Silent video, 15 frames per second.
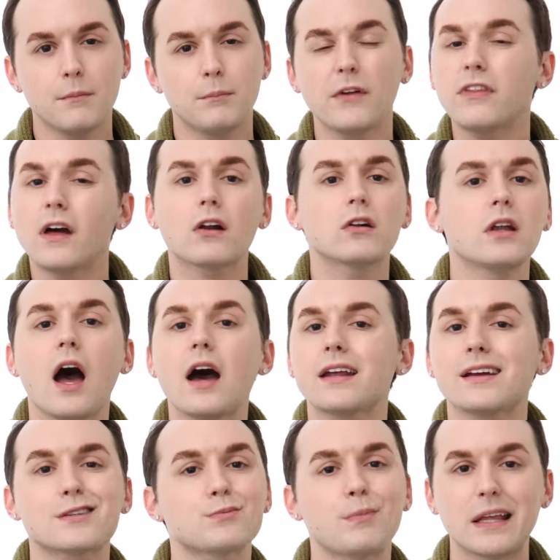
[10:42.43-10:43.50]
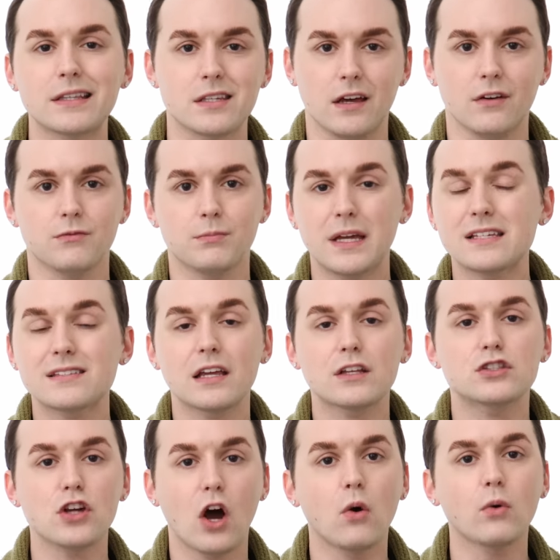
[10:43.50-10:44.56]
but that are not expensive because they
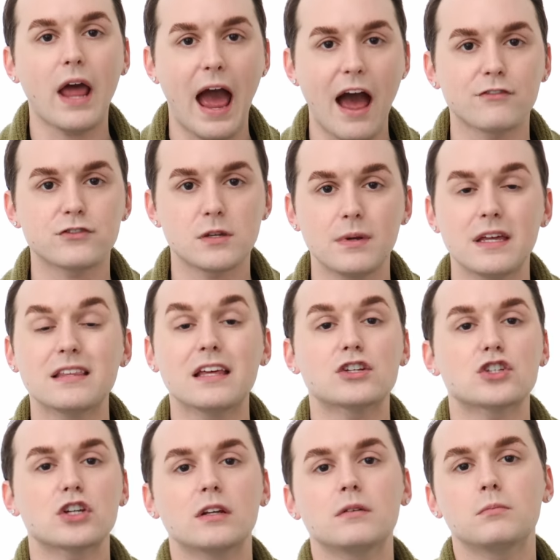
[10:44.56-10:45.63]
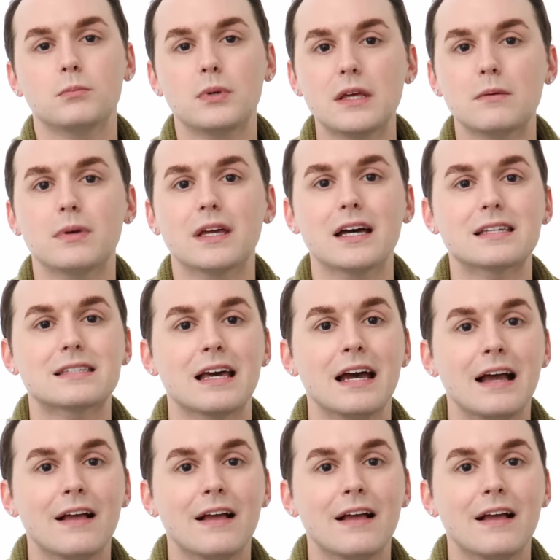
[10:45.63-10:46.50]
don't have to be, they shouldn't be because